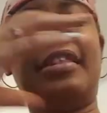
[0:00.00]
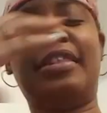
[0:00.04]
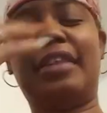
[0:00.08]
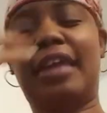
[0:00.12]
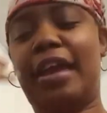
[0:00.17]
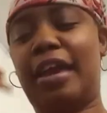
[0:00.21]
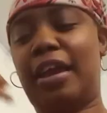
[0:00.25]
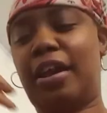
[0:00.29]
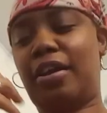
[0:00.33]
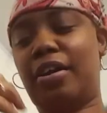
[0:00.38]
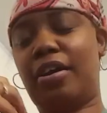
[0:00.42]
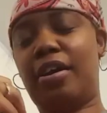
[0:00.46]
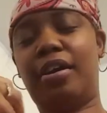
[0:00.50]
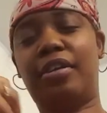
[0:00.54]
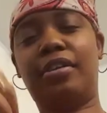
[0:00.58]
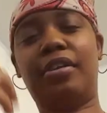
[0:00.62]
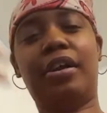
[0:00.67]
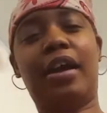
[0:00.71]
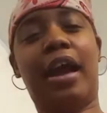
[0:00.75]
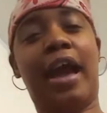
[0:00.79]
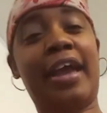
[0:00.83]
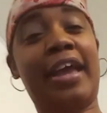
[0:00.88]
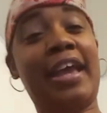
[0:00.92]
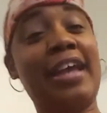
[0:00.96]
Like,
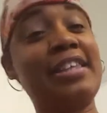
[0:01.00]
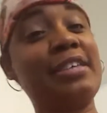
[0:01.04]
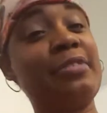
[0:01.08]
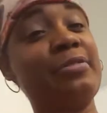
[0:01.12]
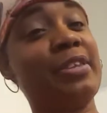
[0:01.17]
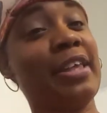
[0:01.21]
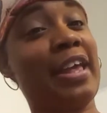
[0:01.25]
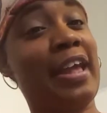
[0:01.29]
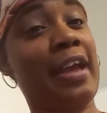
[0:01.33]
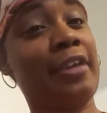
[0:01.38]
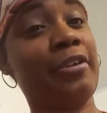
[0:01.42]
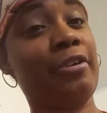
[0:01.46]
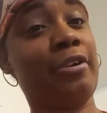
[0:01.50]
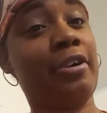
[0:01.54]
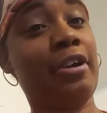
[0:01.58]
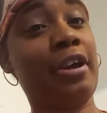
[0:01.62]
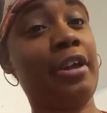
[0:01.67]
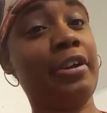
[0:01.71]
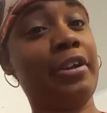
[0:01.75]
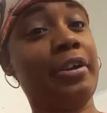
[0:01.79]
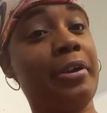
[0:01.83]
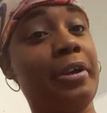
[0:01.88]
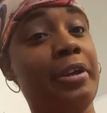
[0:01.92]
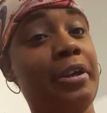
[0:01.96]
I guess it was an
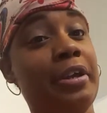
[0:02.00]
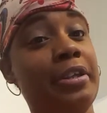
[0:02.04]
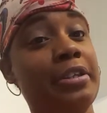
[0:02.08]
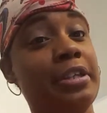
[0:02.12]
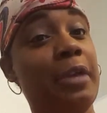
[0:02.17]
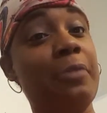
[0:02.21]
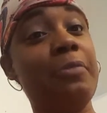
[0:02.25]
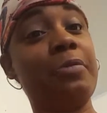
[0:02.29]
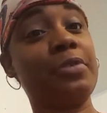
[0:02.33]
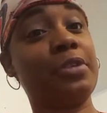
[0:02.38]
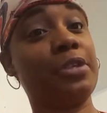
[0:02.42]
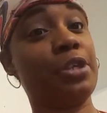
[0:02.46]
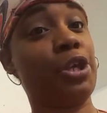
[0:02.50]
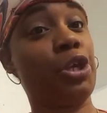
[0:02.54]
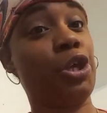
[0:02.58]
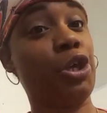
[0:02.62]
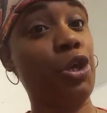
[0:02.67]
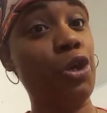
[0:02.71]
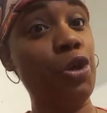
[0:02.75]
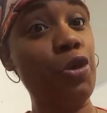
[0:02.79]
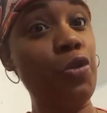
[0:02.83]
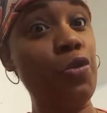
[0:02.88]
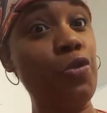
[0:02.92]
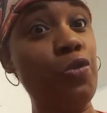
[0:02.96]
anaconda, honey, because it was
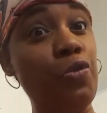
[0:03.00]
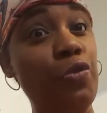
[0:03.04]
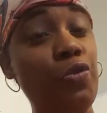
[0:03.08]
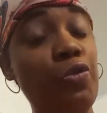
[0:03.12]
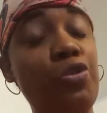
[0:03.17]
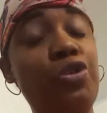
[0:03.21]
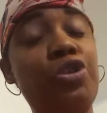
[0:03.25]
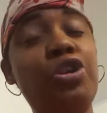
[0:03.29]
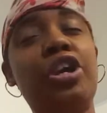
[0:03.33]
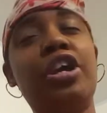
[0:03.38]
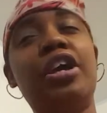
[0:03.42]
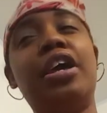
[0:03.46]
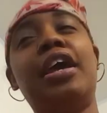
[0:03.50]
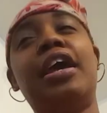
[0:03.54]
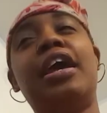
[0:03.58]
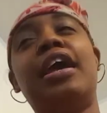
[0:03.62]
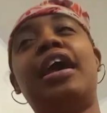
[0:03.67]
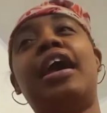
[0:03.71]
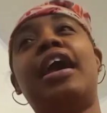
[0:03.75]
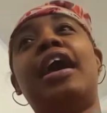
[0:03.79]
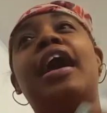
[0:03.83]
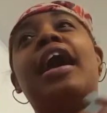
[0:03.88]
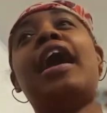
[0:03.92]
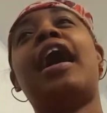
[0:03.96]
huge
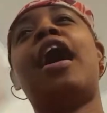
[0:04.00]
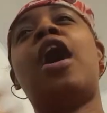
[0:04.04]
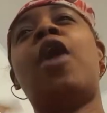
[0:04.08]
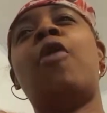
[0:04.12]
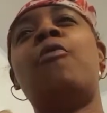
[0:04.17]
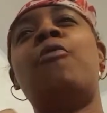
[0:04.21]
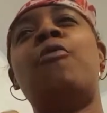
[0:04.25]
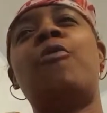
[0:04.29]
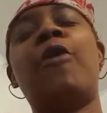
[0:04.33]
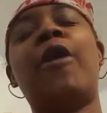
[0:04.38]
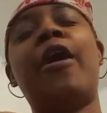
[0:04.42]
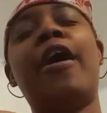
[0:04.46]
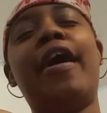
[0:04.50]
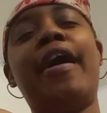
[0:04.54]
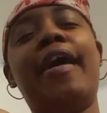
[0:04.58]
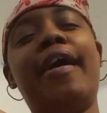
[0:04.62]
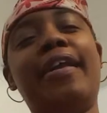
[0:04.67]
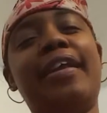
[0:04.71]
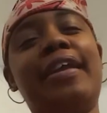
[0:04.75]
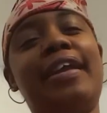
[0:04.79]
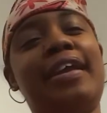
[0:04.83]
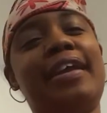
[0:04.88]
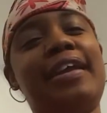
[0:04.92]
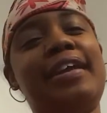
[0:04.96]

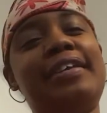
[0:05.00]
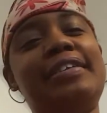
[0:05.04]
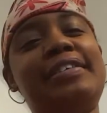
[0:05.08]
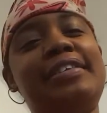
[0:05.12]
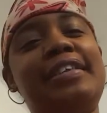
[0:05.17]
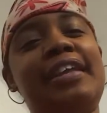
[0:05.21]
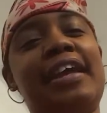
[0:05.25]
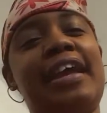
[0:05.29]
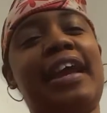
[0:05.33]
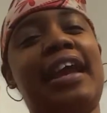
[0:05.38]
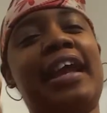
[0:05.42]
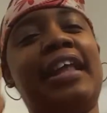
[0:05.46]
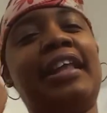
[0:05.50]
around his neck.